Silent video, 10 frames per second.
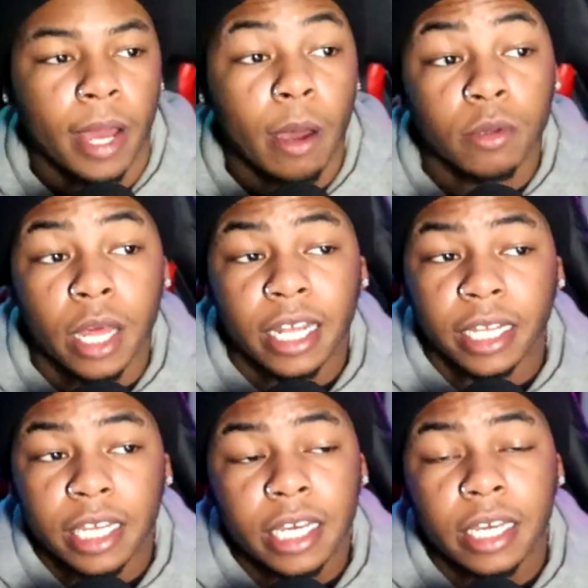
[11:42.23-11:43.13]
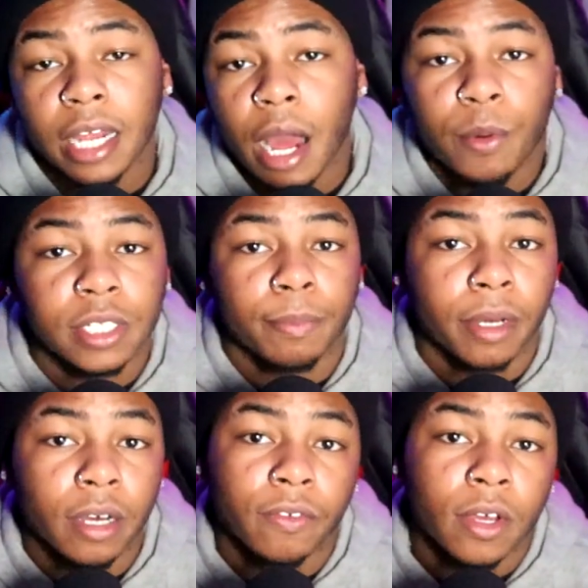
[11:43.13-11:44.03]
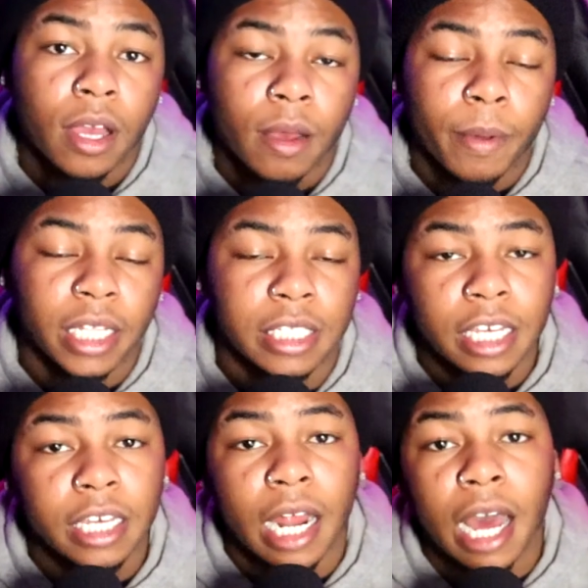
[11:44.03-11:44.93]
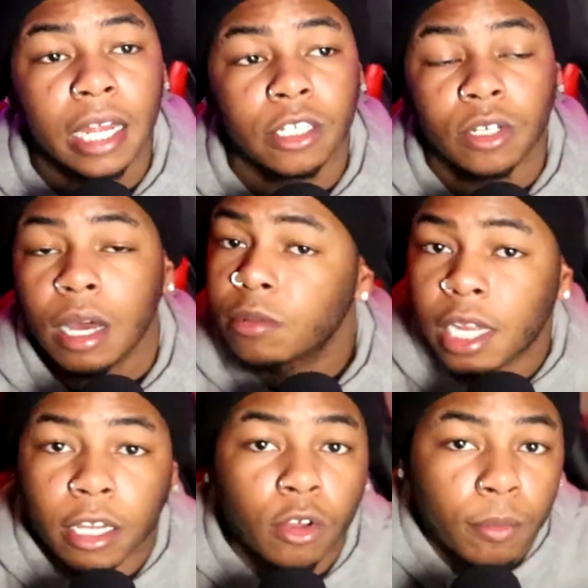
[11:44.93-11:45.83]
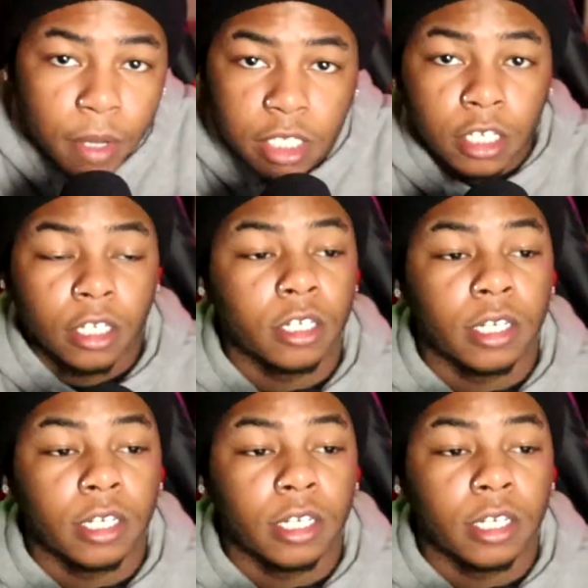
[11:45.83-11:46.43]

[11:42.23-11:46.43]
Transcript: I was as a kid, I wasn't buff, but as a kid, I you know I was like a little muscular.